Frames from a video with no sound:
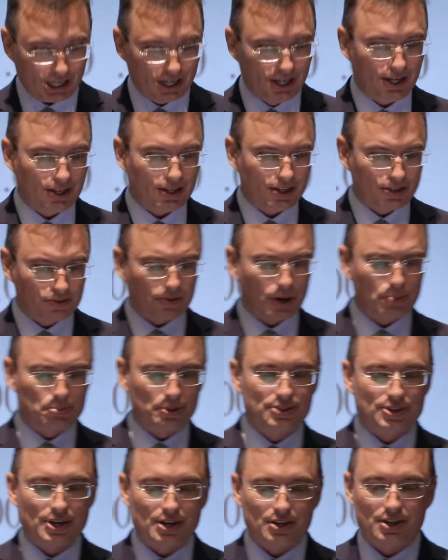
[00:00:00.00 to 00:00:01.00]
And it's
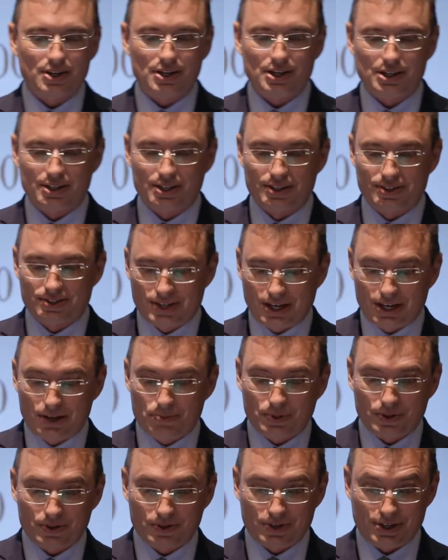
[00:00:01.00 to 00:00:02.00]
represented in this
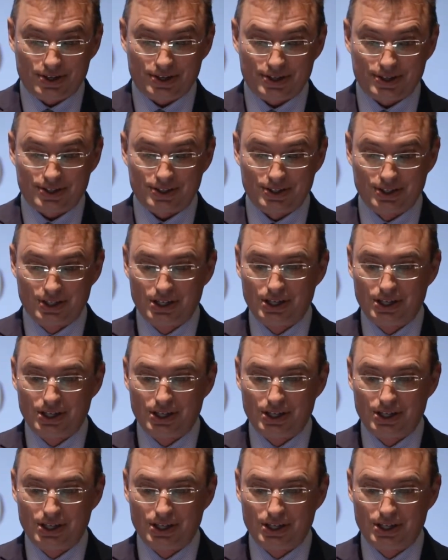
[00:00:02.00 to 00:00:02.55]
table here.